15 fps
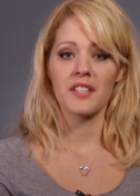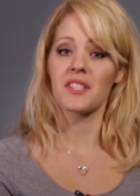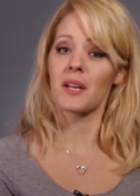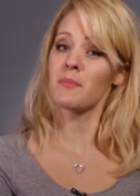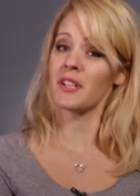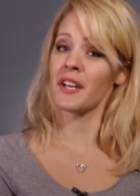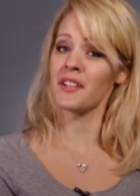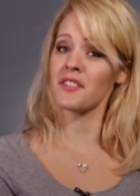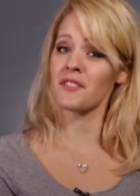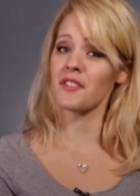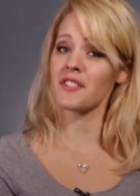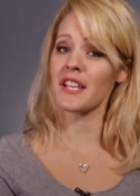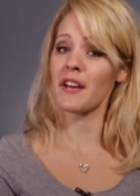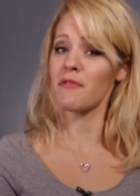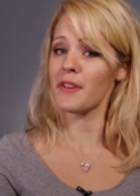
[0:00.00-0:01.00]
Some
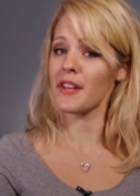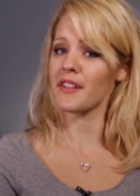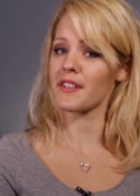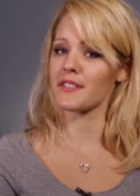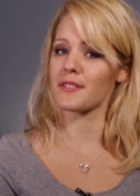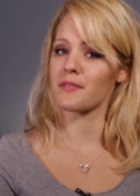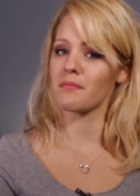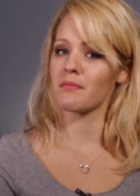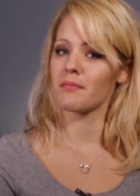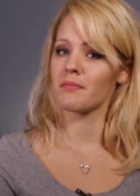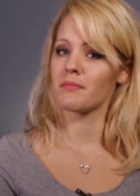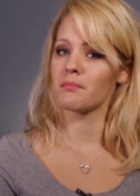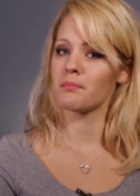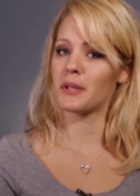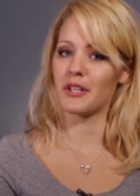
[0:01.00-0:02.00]
dinosaurs have feathers,
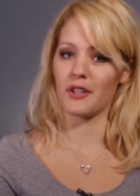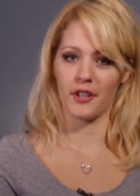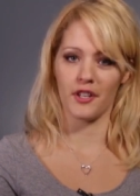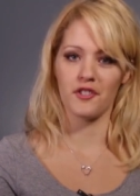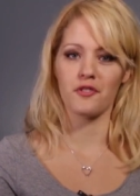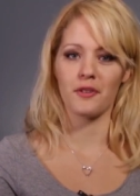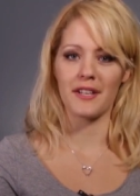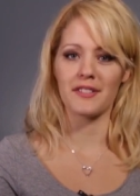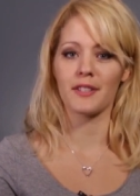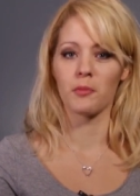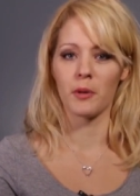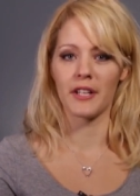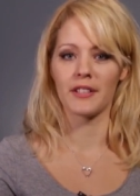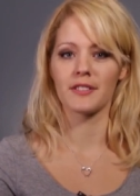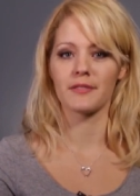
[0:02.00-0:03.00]
but not in
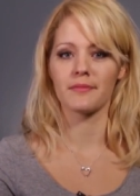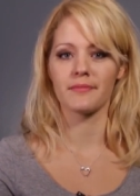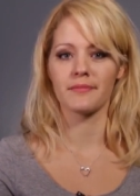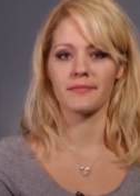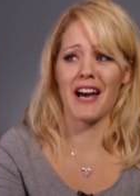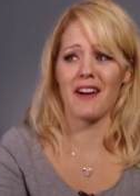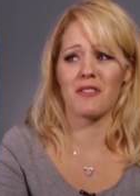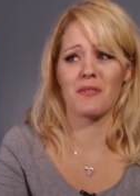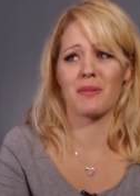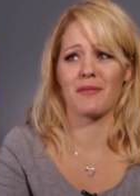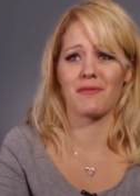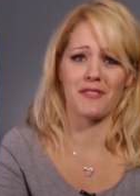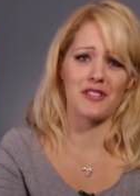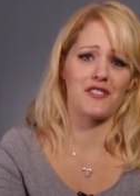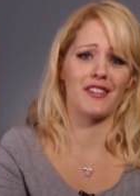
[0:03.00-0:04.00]
Jurassic World. That would
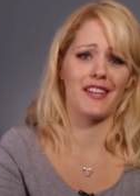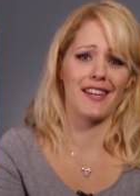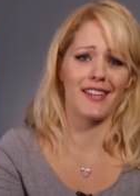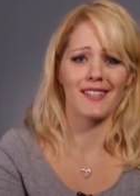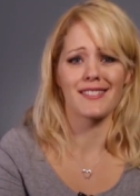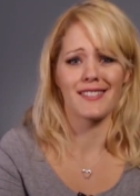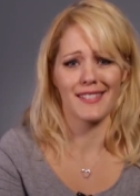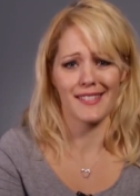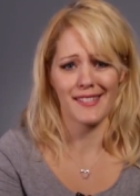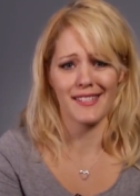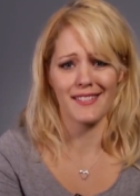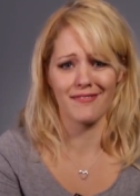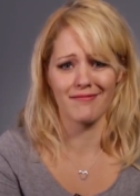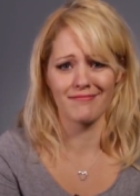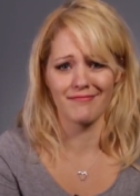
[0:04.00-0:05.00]
be visually
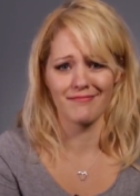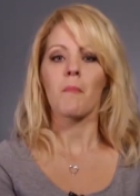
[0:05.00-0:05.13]
inconsistent.